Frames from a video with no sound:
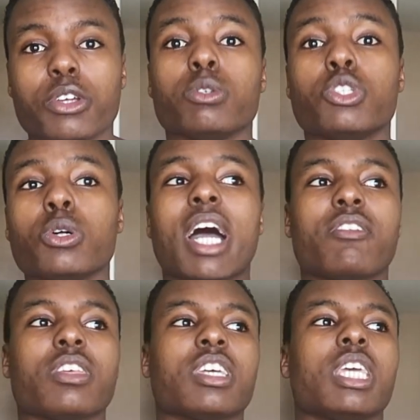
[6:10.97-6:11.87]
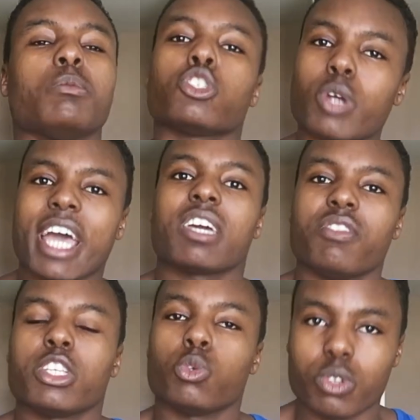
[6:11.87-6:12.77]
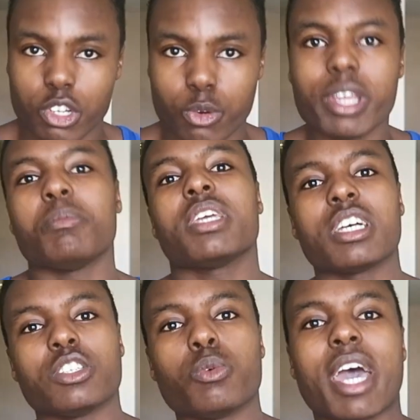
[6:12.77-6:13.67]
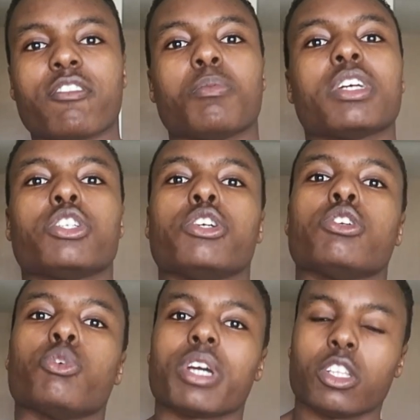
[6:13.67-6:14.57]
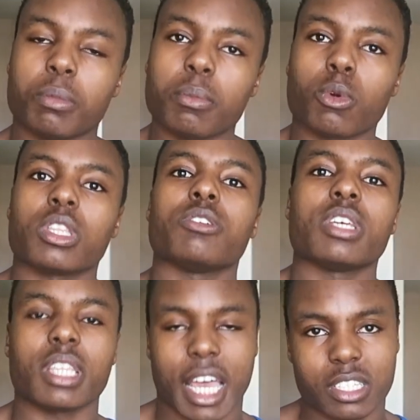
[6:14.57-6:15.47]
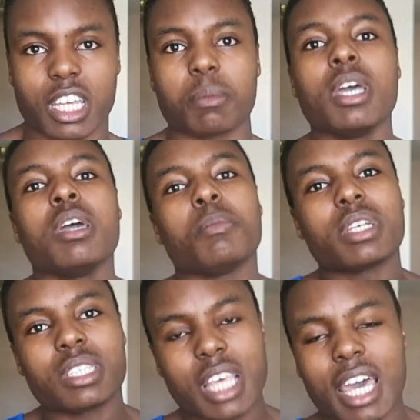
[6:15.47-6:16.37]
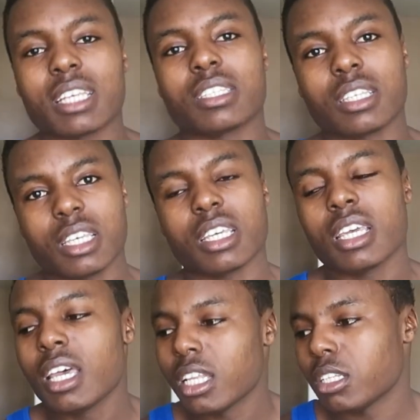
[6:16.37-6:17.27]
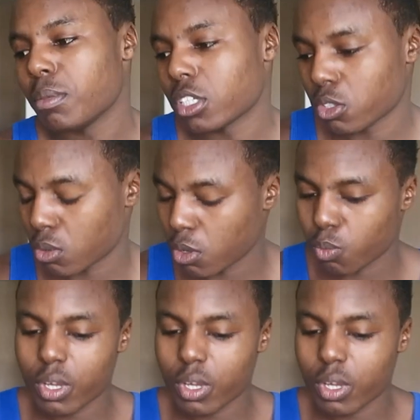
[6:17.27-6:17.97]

you still have to keep track of it to a degree because you have to make sure you're doing a little bit more than you did last time because that is the key to muscle growth.